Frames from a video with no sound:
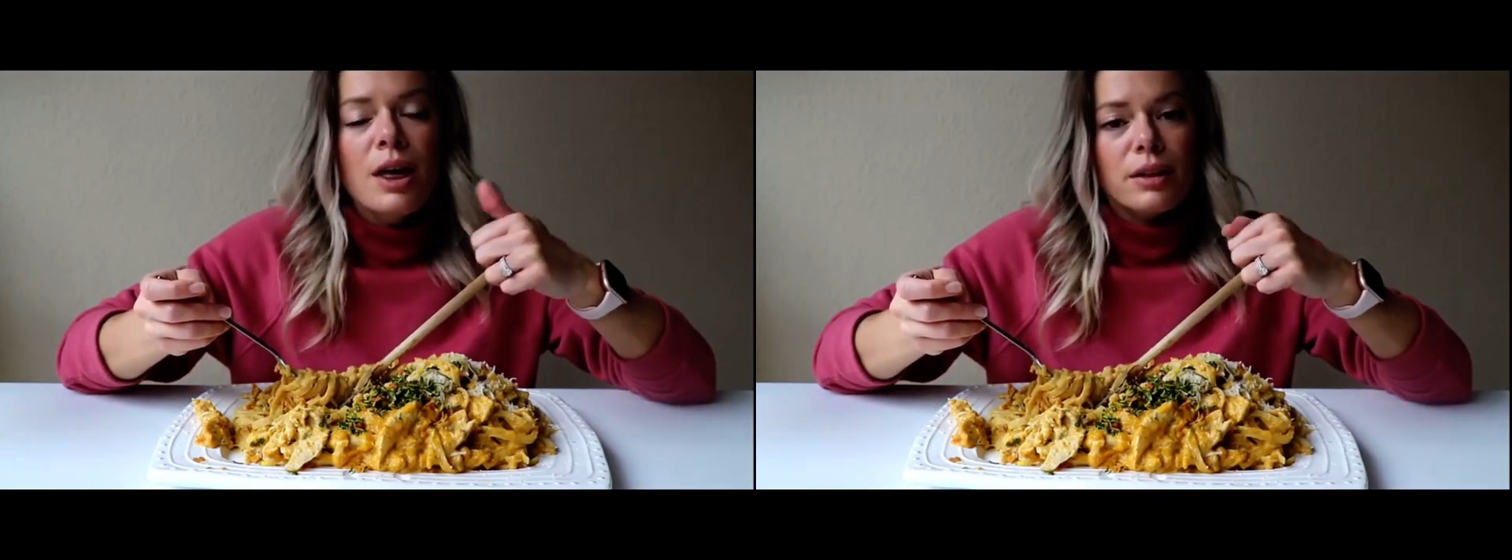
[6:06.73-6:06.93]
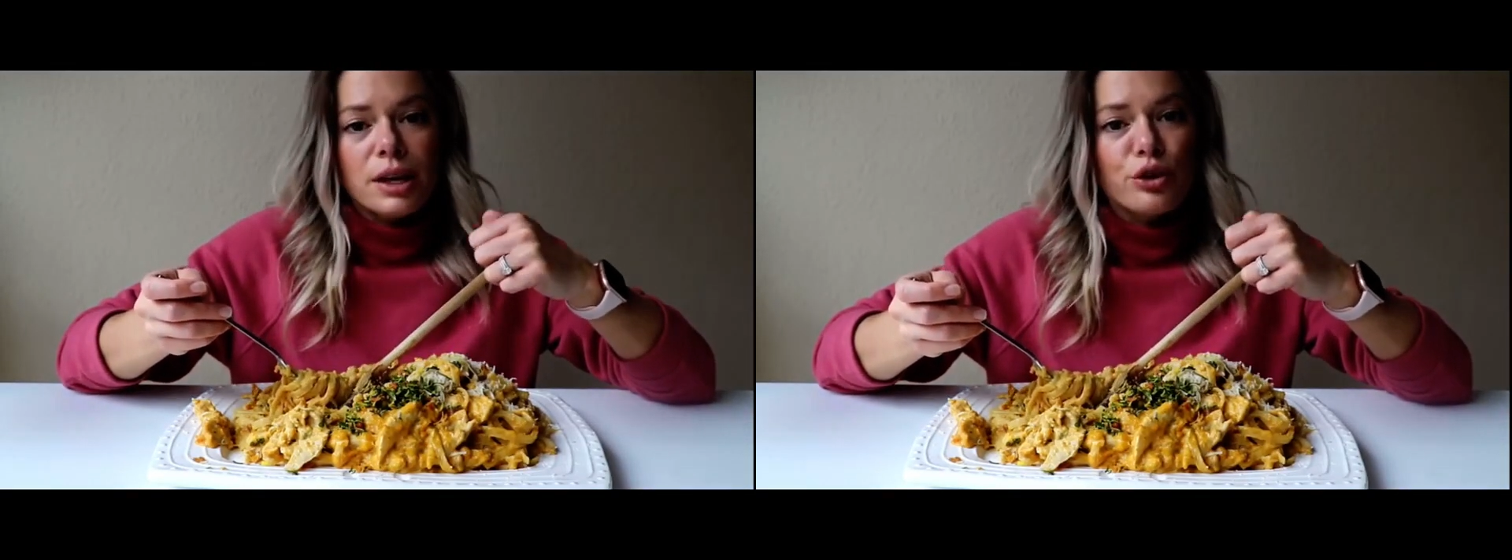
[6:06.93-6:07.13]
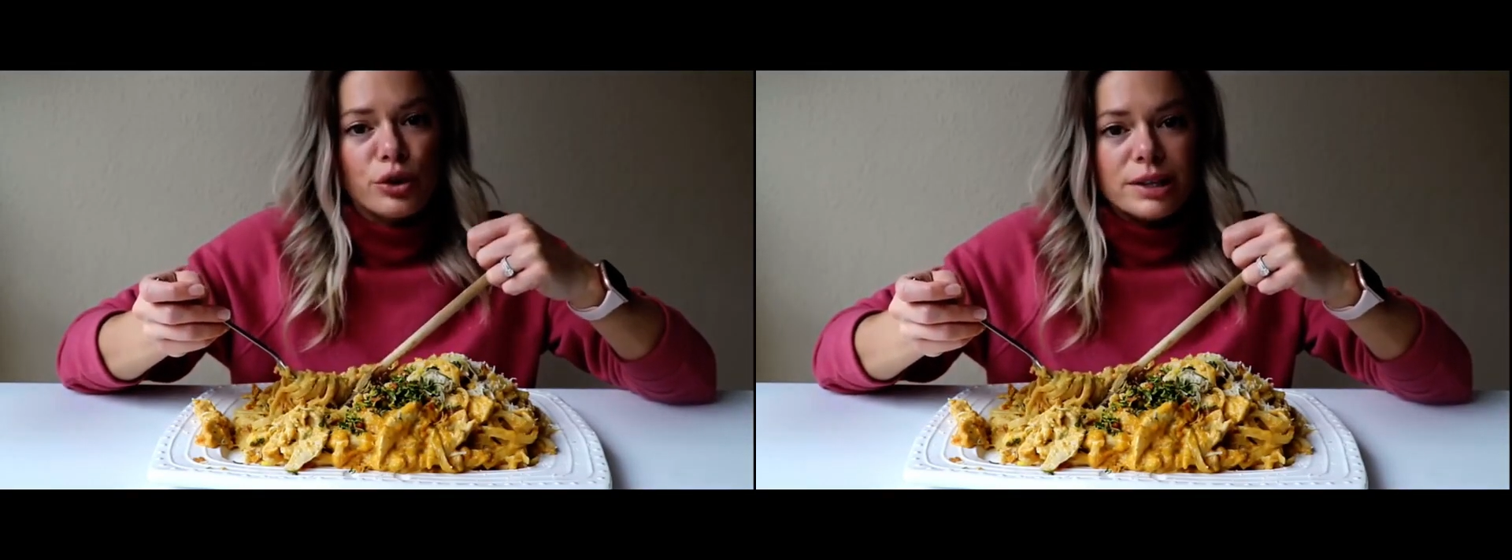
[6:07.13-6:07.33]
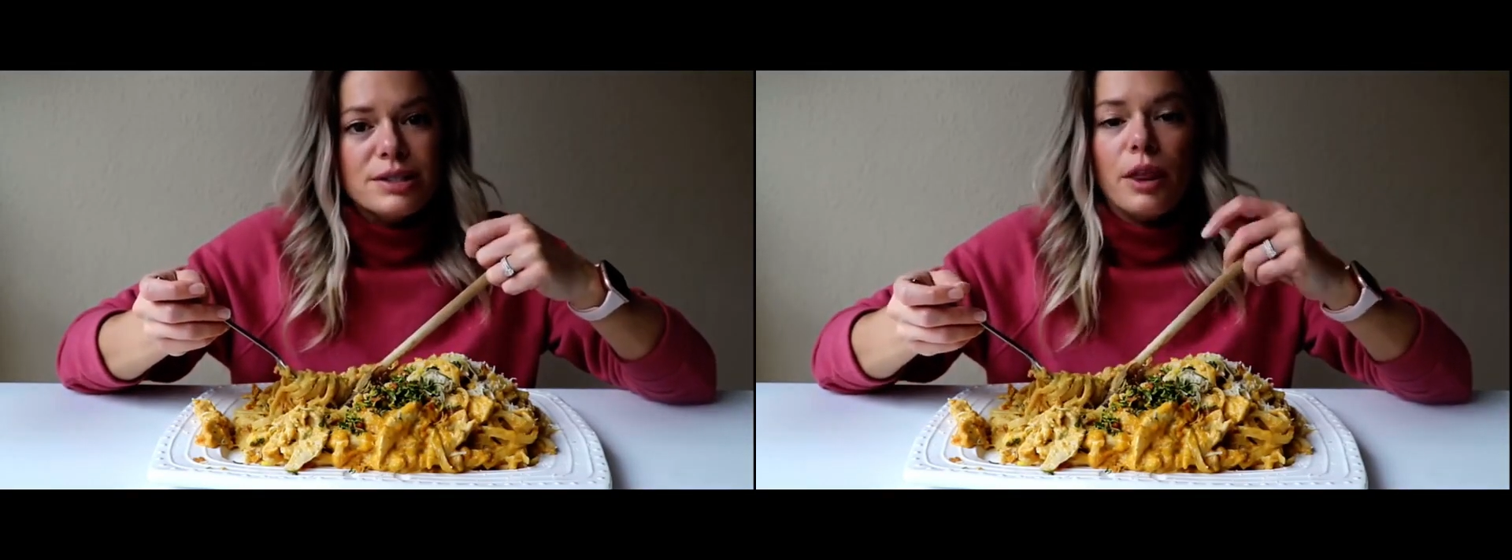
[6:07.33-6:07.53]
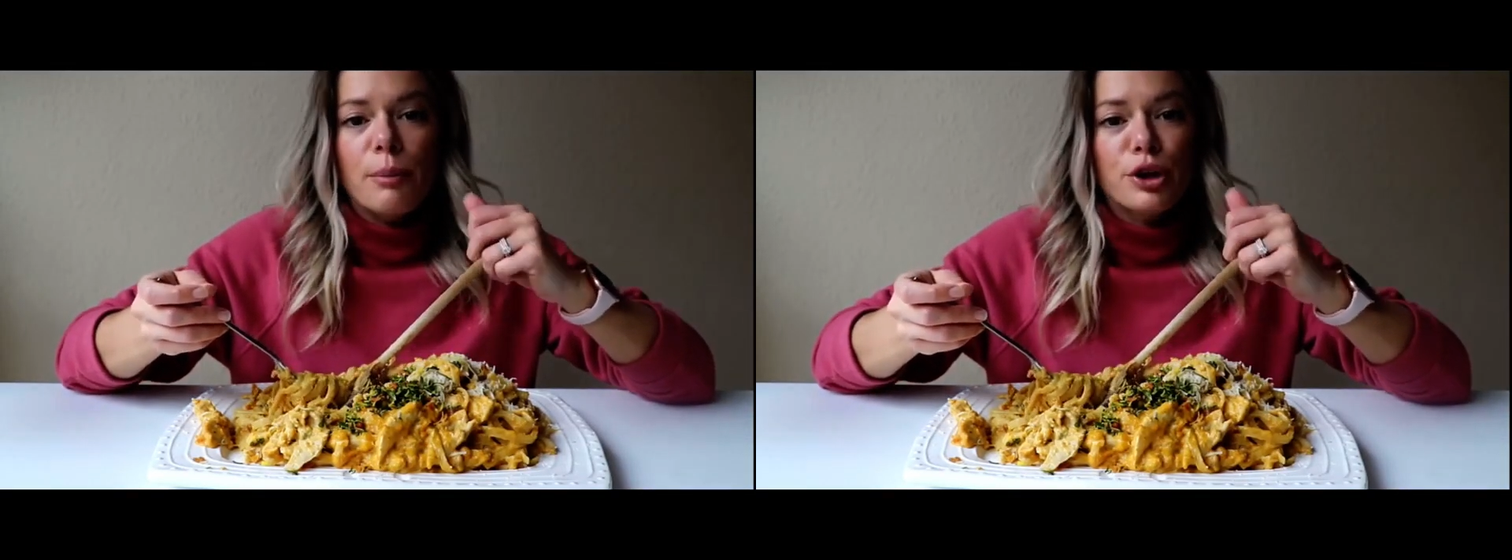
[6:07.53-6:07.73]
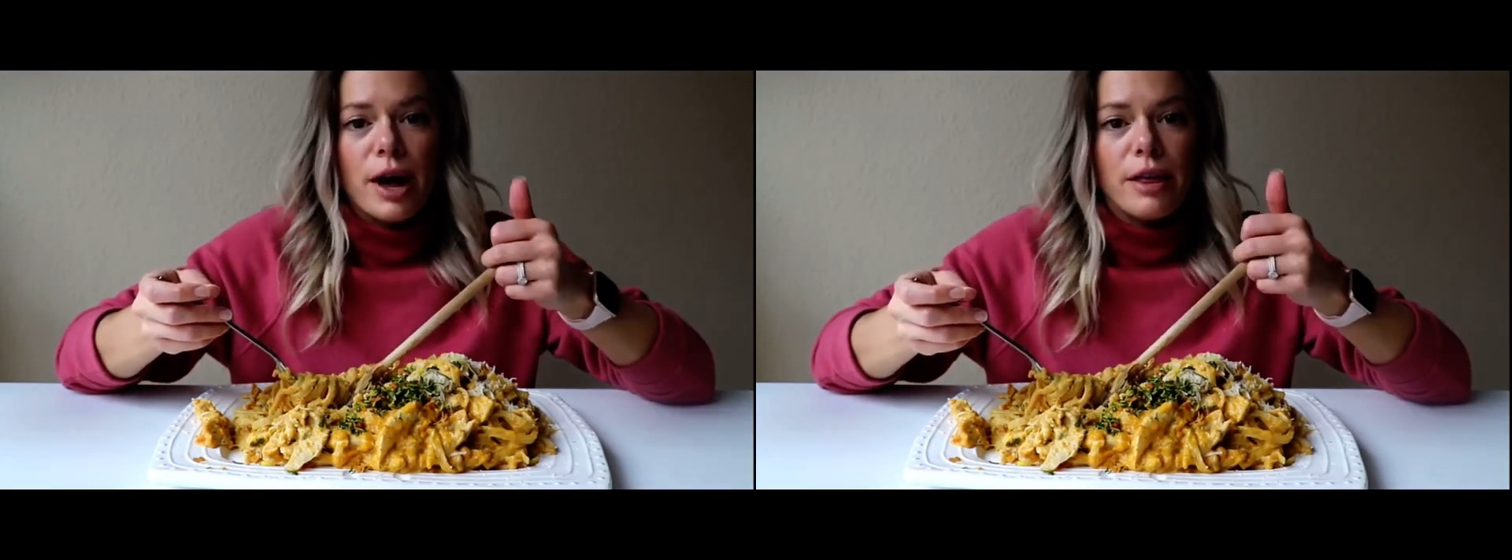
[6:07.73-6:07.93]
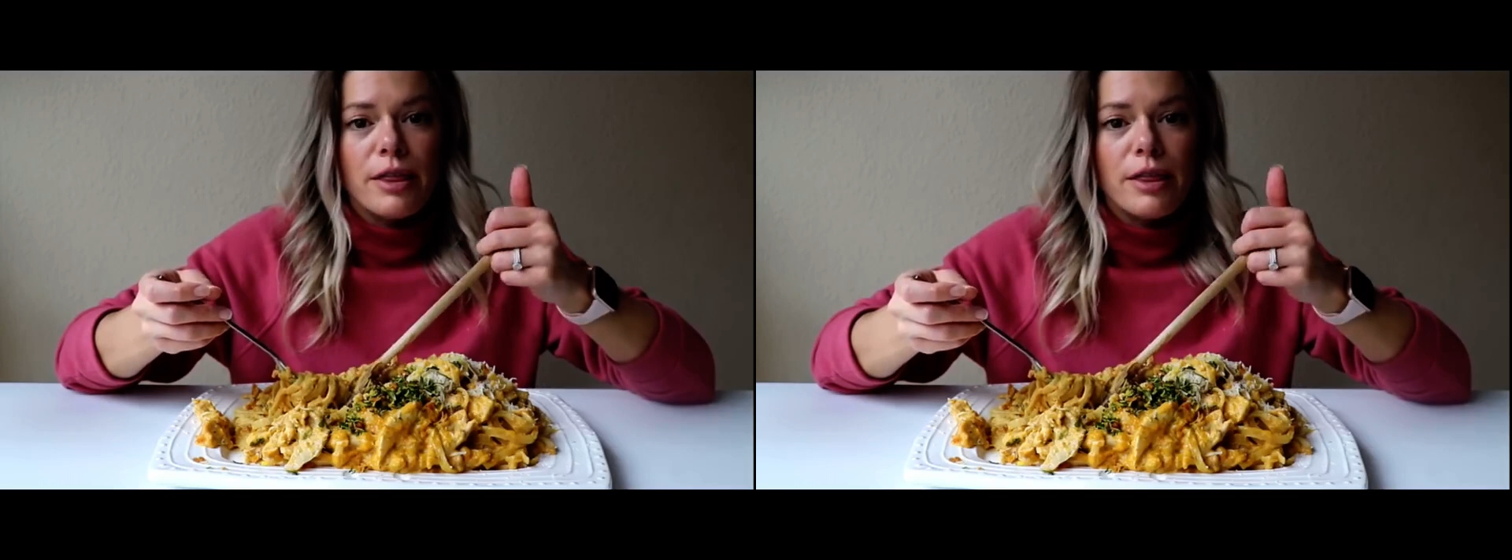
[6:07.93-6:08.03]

the leek greens and then puree